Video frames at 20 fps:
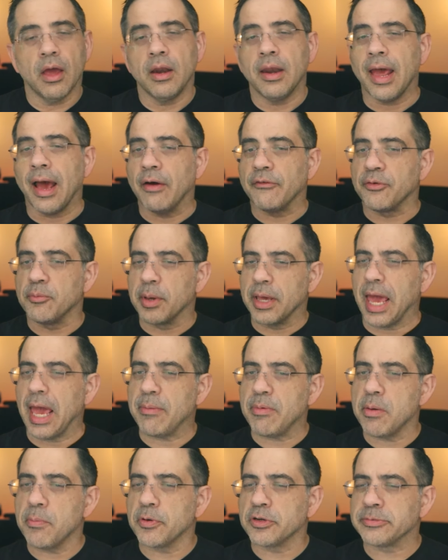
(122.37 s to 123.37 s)
Now, from a
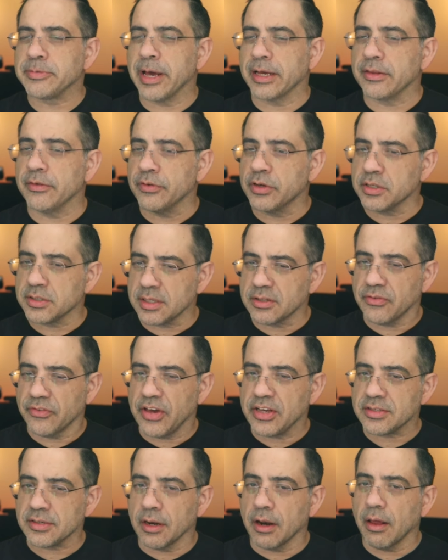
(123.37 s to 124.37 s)
gaming perspective, because let's
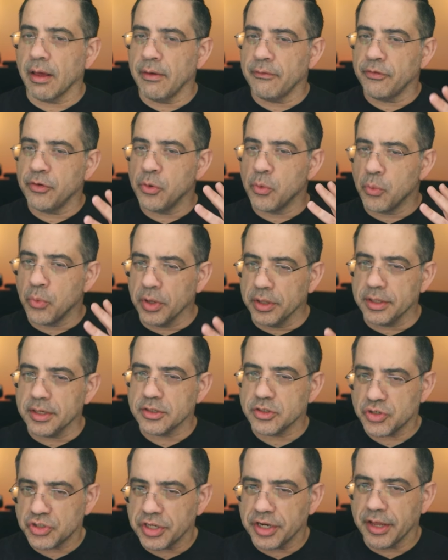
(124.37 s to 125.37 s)
face it, if you're really
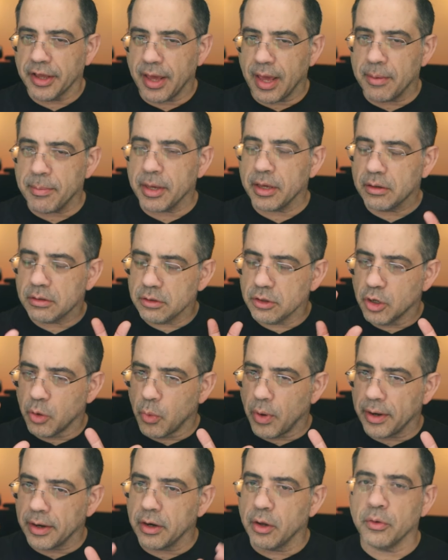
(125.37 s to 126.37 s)
interested in gaming, you're going to
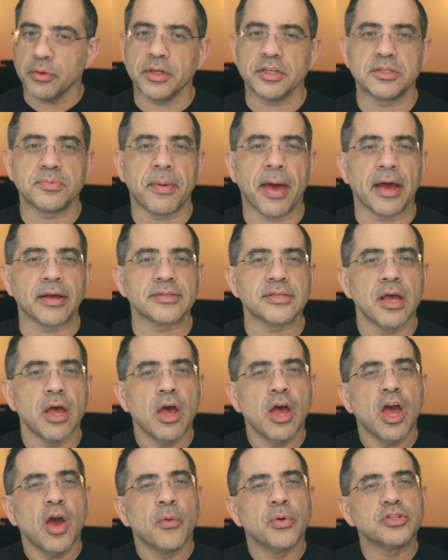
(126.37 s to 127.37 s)
want to know these specs.
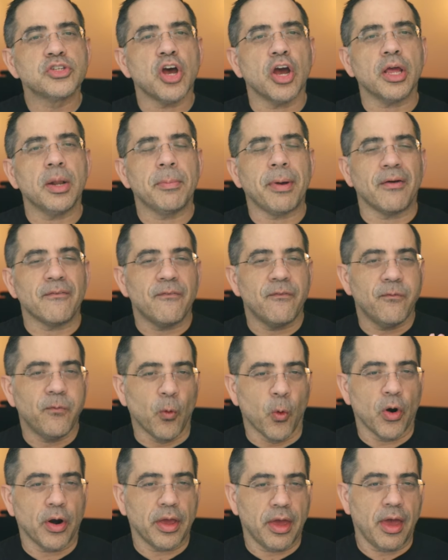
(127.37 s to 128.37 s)
We're talking about
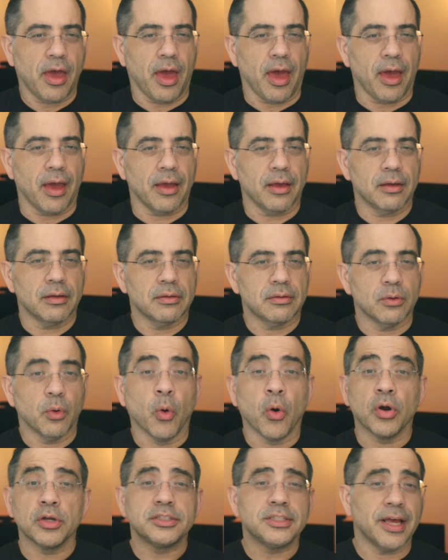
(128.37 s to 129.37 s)
4K
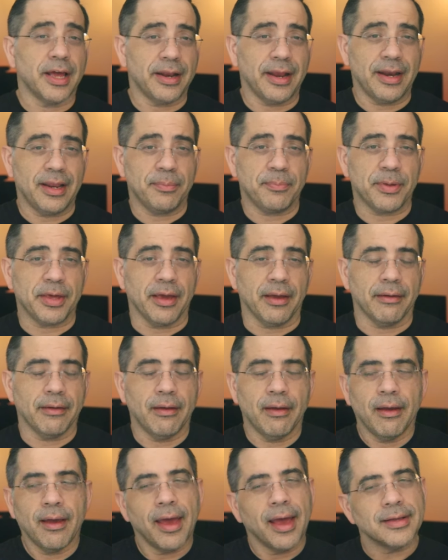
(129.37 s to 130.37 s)
or 1080p
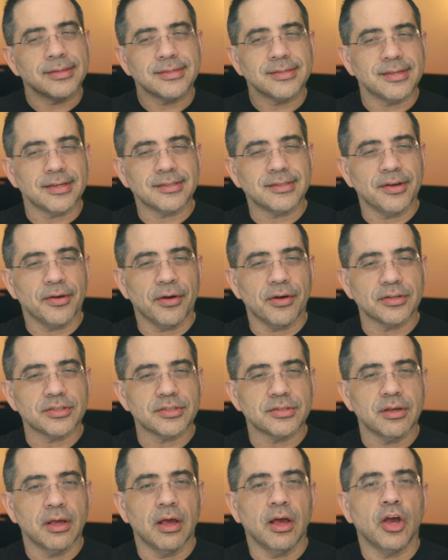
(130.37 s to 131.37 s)
at 60
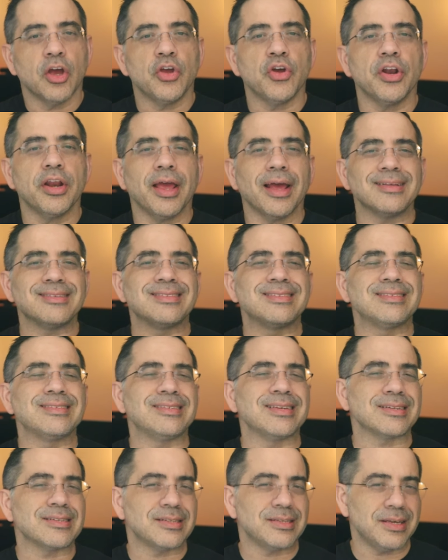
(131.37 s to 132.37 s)
hertz, you're going to get
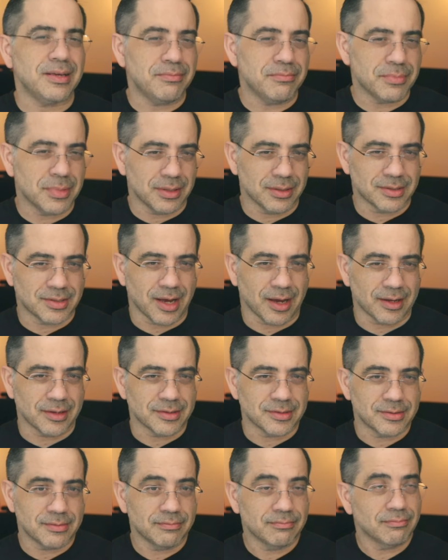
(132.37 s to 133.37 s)
16
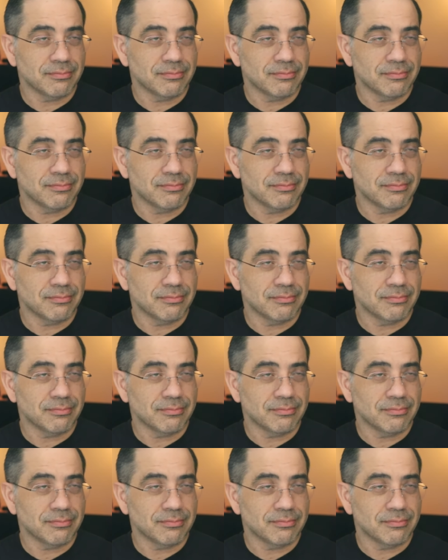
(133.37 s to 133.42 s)
milliseconds.